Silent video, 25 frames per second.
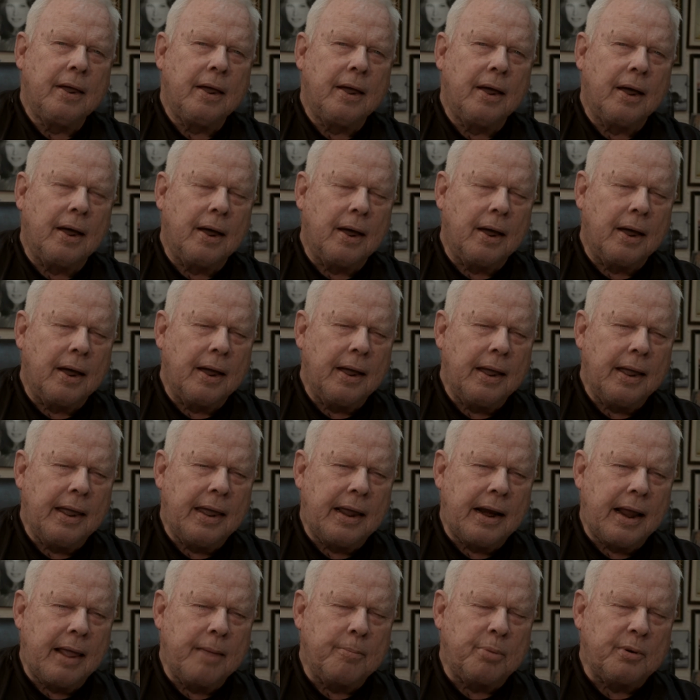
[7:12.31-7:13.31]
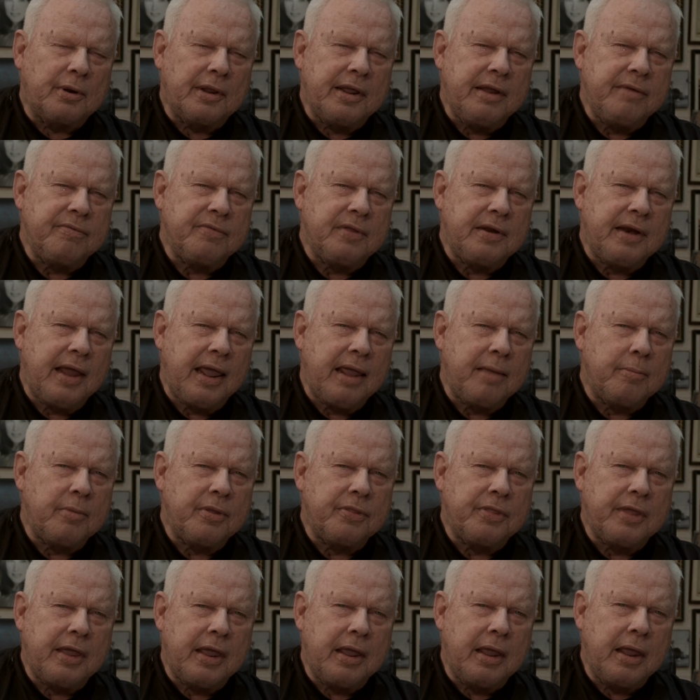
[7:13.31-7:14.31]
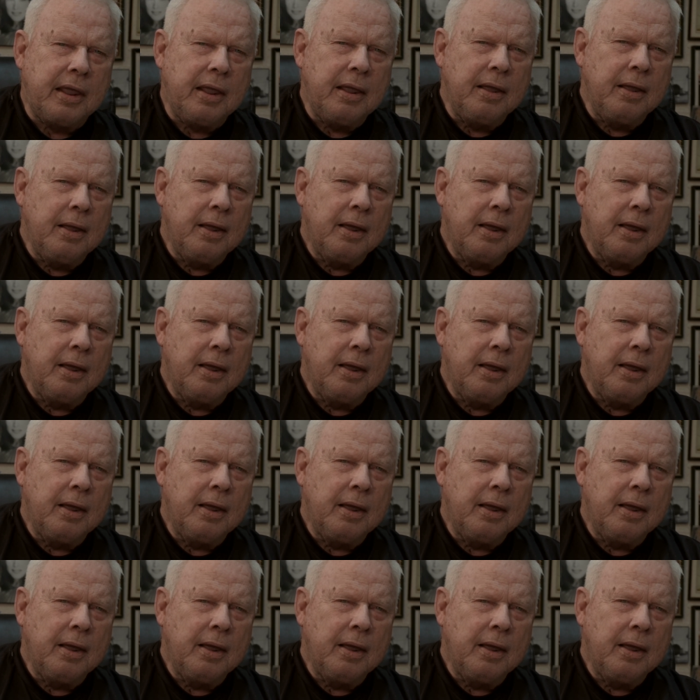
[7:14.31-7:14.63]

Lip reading: and I believe the name of the